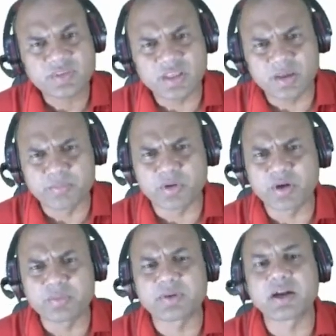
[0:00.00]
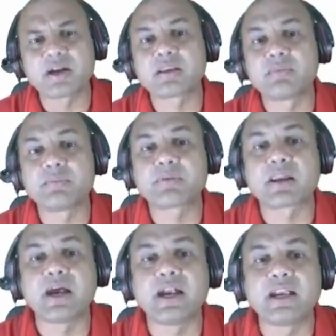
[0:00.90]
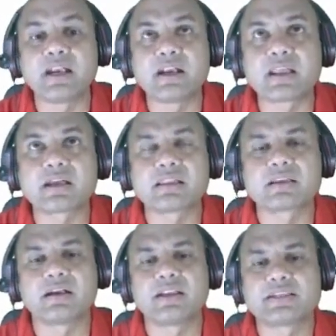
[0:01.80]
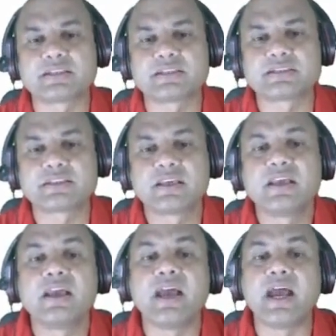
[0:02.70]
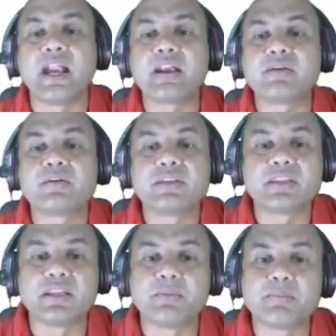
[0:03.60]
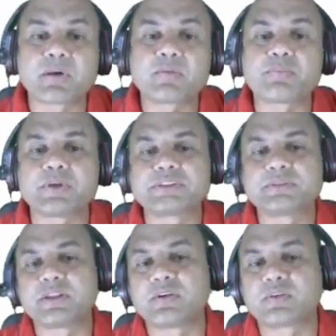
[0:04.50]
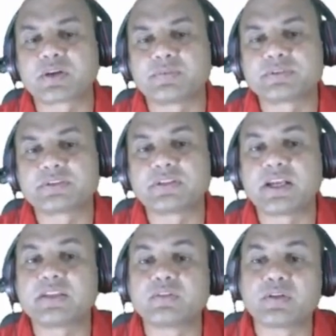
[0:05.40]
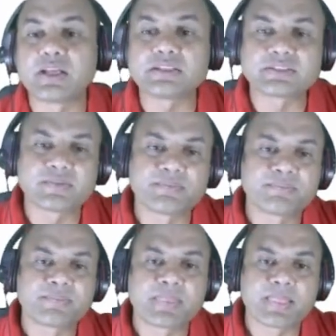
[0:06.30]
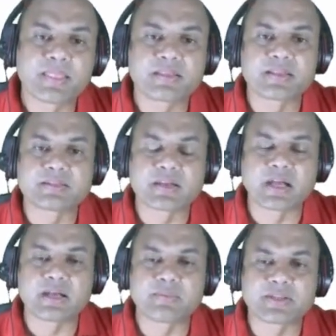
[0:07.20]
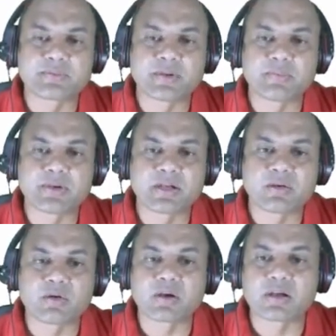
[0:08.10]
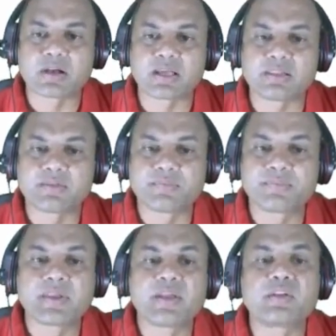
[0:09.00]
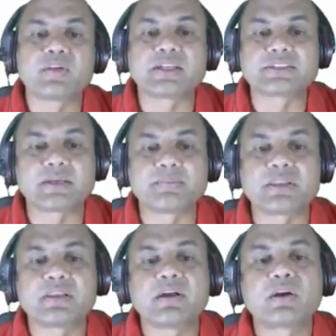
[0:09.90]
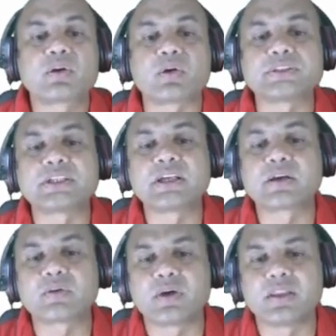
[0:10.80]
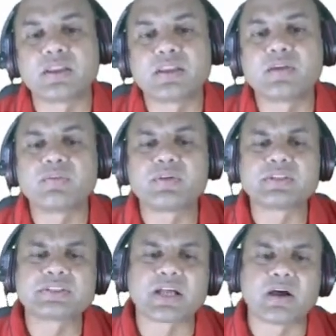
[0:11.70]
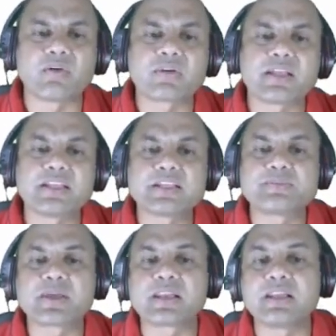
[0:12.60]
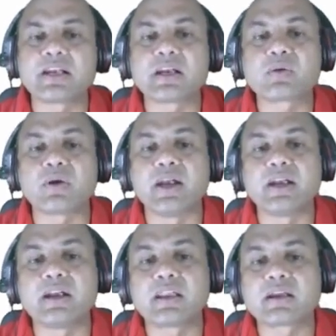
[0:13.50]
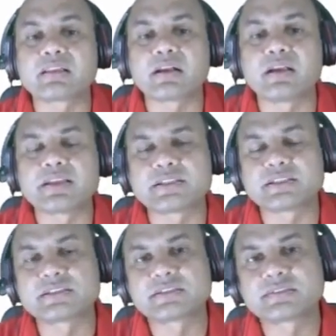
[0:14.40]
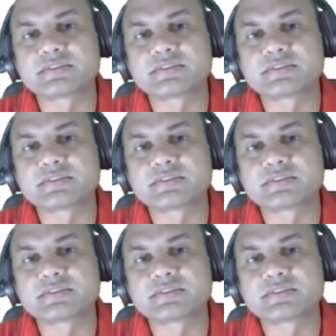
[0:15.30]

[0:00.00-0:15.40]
Important part, remember identical conditions and number of possible outcomes. That is known as random experiment or trial. So example, tossing a coin. Now you will say, how can this be related to identical conditions?